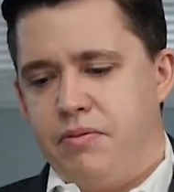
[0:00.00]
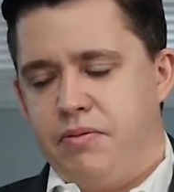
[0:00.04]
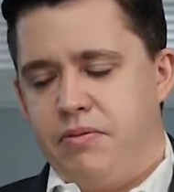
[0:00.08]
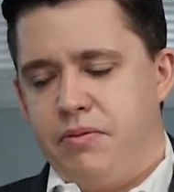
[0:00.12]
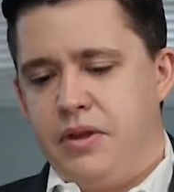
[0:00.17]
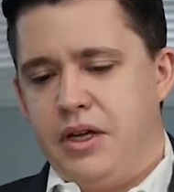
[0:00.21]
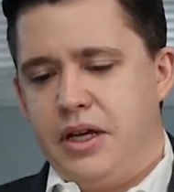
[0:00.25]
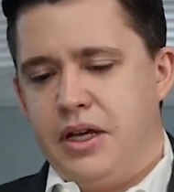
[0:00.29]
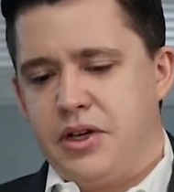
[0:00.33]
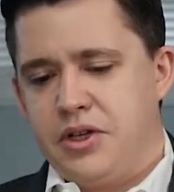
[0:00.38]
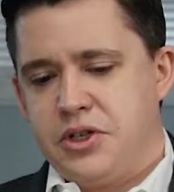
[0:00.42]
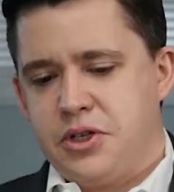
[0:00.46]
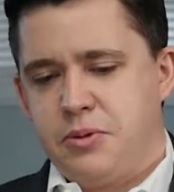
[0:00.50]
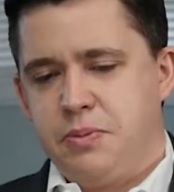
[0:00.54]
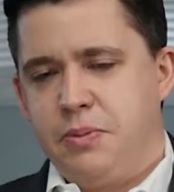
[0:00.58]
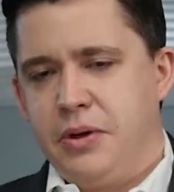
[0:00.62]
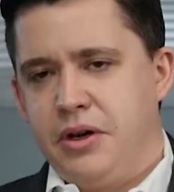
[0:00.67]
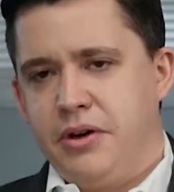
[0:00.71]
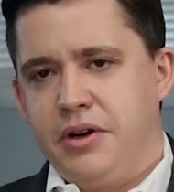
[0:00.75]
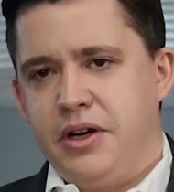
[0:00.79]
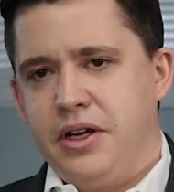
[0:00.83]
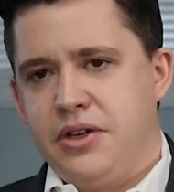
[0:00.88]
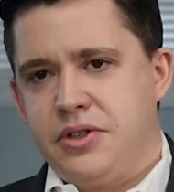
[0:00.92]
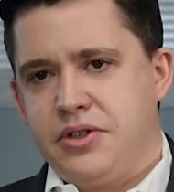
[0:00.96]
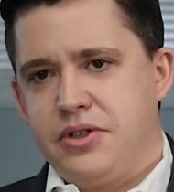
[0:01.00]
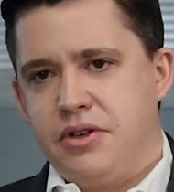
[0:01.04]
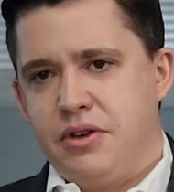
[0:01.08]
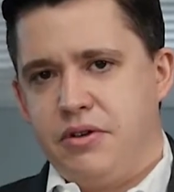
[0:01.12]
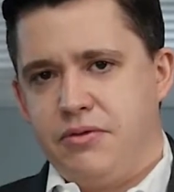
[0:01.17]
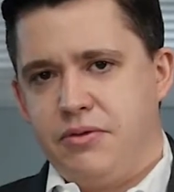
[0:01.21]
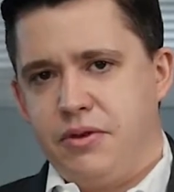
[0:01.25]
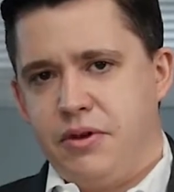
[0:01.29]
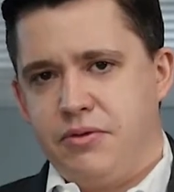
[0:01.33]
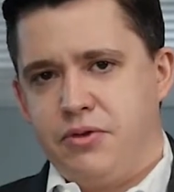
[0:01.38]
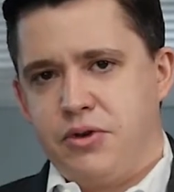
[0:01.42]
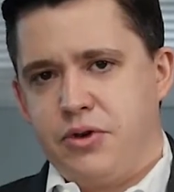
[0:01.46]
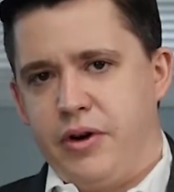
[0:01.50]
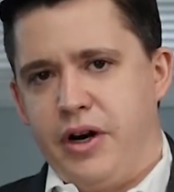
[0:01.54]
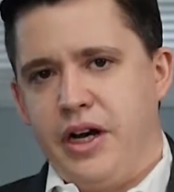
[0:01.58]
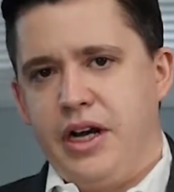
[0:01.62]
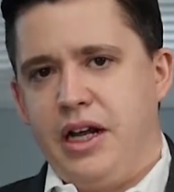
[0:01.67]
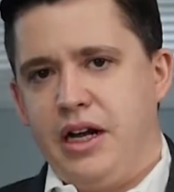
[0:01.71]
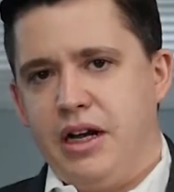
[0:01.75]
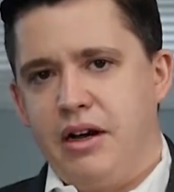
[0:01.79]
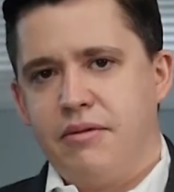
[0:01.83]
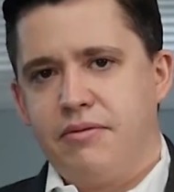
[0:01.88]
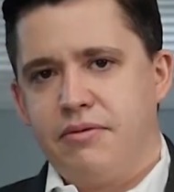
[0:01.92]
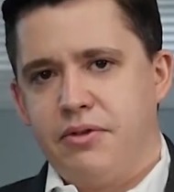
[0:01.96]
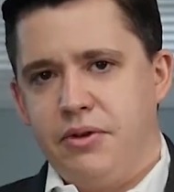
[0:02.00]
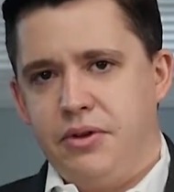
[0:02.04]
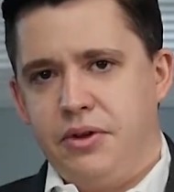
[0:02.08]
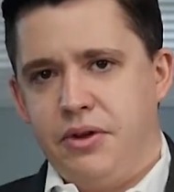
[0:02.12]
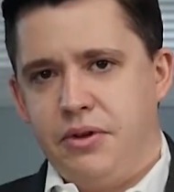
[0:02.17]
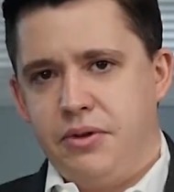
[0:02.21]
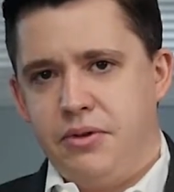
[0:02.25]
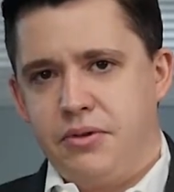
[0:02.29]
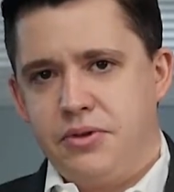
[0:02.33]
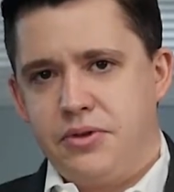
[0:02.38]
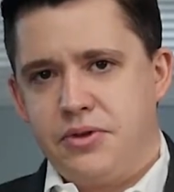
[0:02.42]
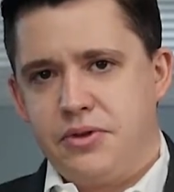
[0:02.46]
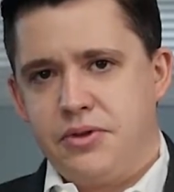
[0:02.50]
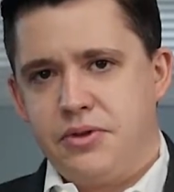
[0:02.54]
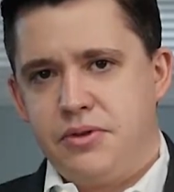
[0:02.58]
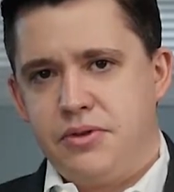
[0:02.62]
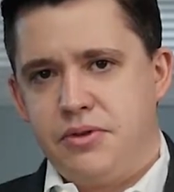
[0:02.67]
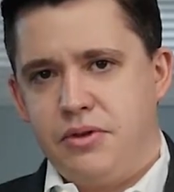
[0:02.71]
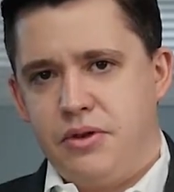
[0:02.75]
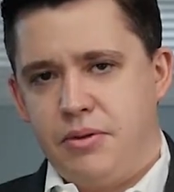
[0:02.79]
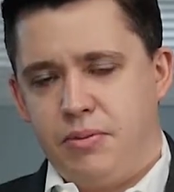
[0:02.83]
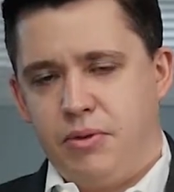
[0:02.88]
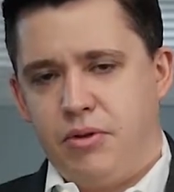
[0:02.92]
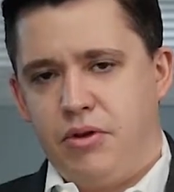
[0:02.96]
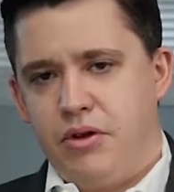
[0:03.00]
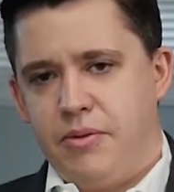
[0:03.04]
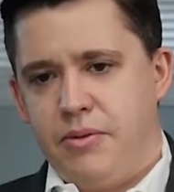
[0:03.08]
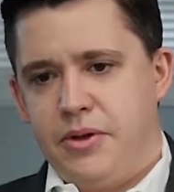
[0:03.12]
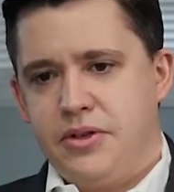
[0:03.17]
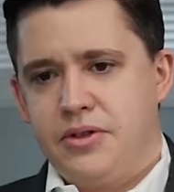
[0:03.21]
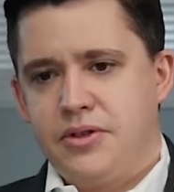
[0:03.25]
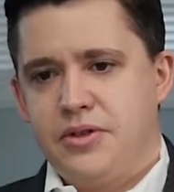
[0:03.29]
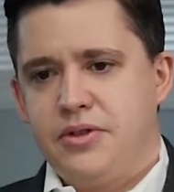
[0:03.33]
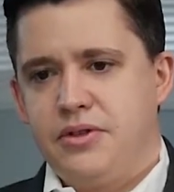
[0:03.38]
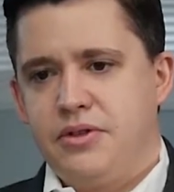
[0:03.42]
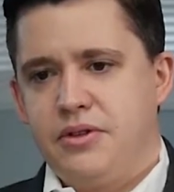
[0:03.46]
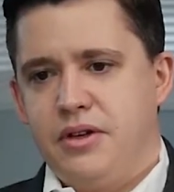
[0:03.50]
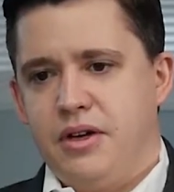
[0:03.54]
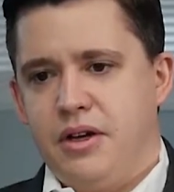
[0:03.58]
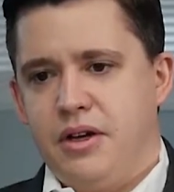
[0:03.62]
The experience of training up for those deployments